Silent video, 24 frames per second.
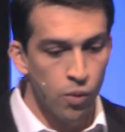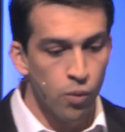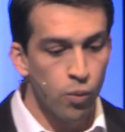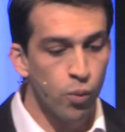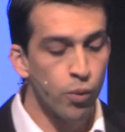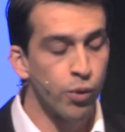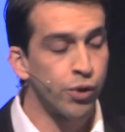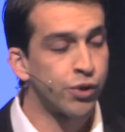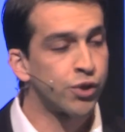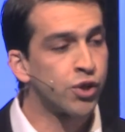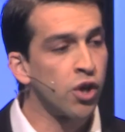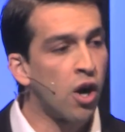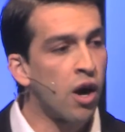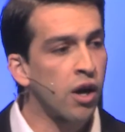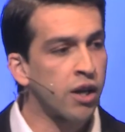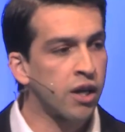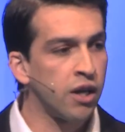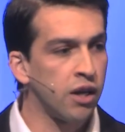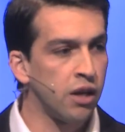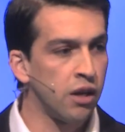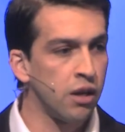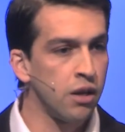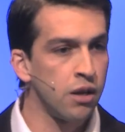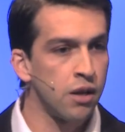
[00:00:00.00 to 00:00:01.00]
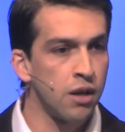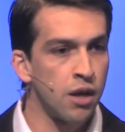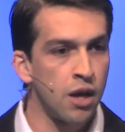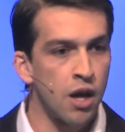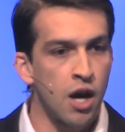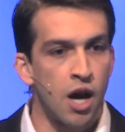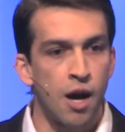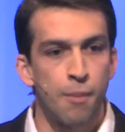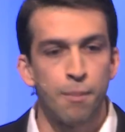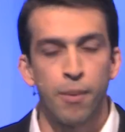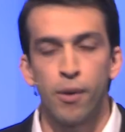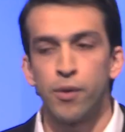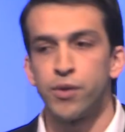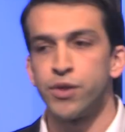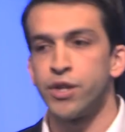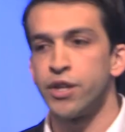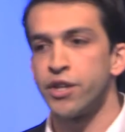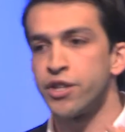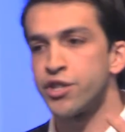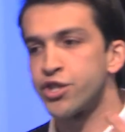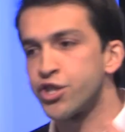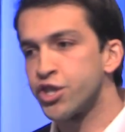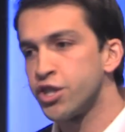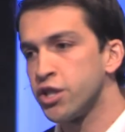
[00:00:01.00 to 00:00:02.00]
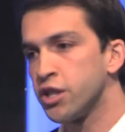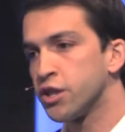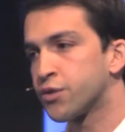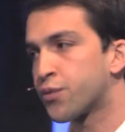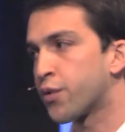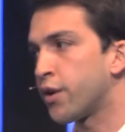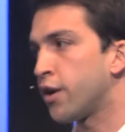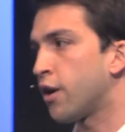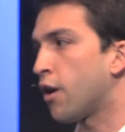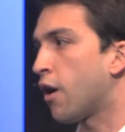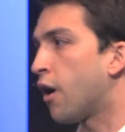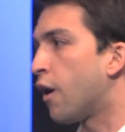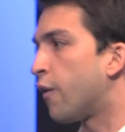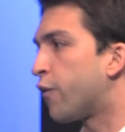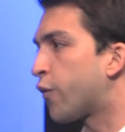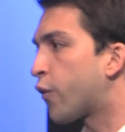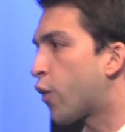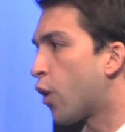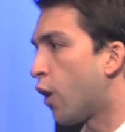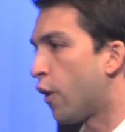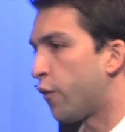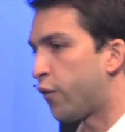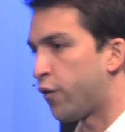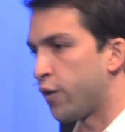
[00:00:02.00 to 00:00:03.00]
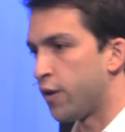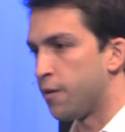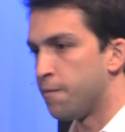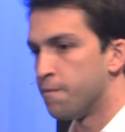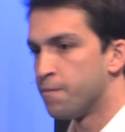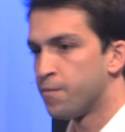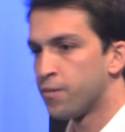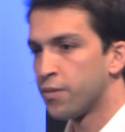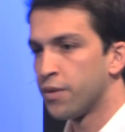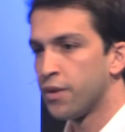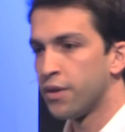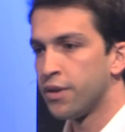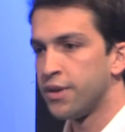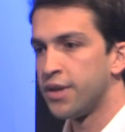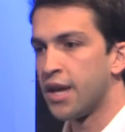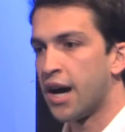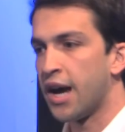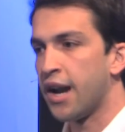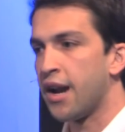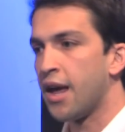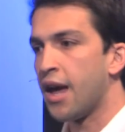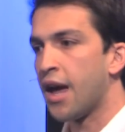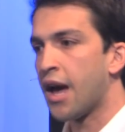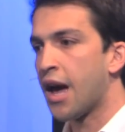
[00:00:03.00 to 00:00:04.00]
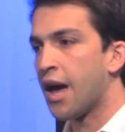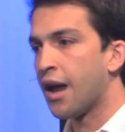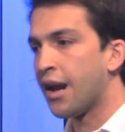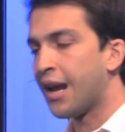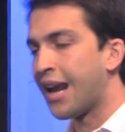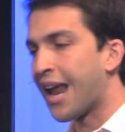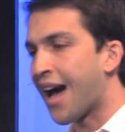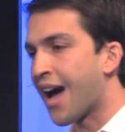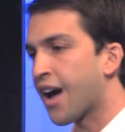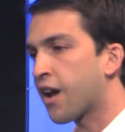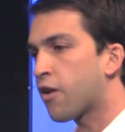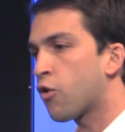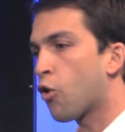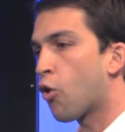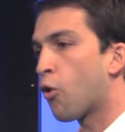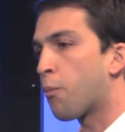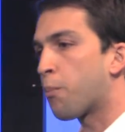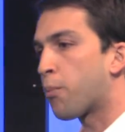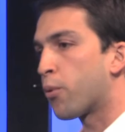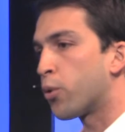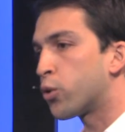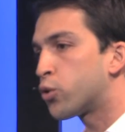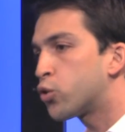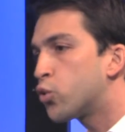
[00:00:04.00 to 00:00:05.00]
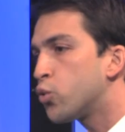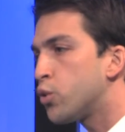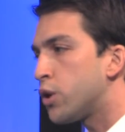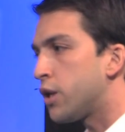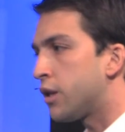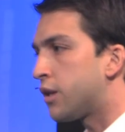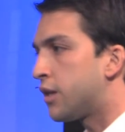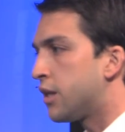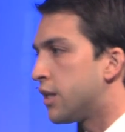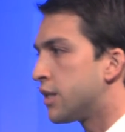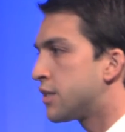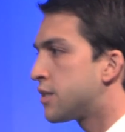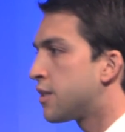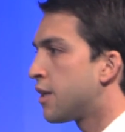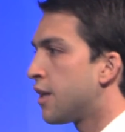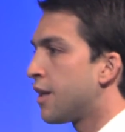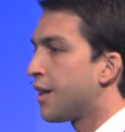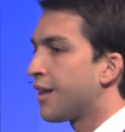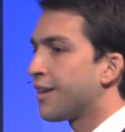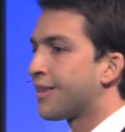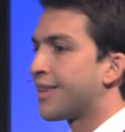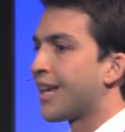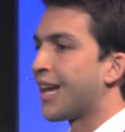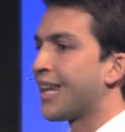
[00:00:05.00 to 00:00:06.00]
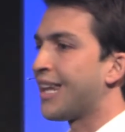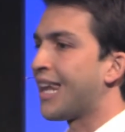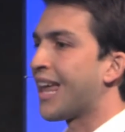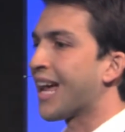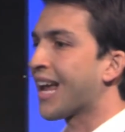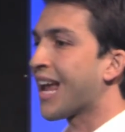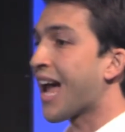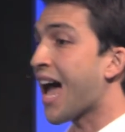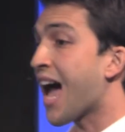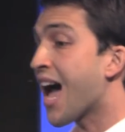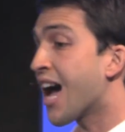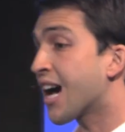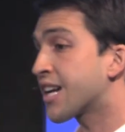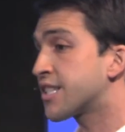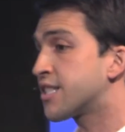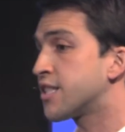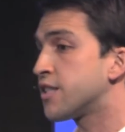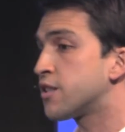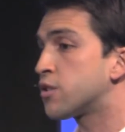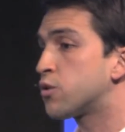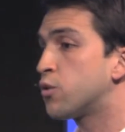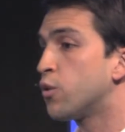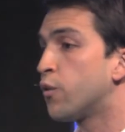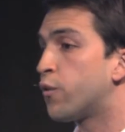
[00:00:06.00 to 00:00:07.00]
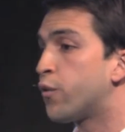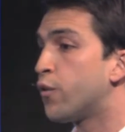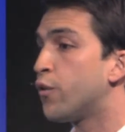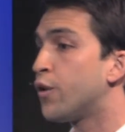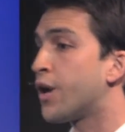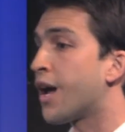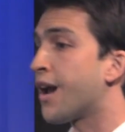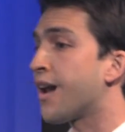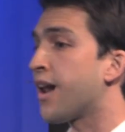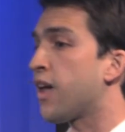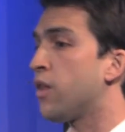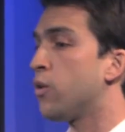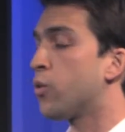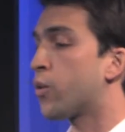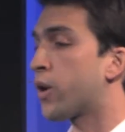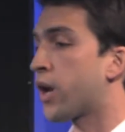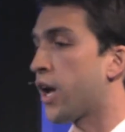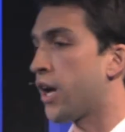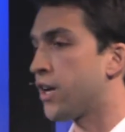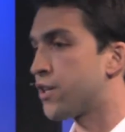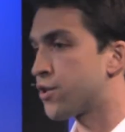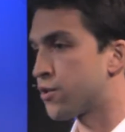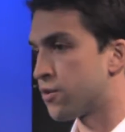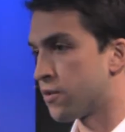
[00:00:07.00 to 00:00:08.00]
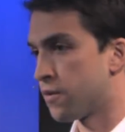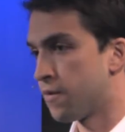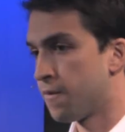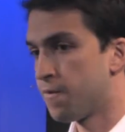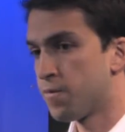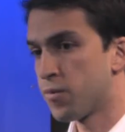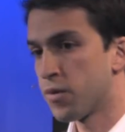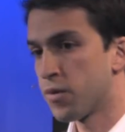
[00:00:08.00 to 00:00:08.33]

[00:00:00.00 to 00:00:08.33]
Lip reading: We're talking about the children of coffee that lack opportunities, that lack access to food and education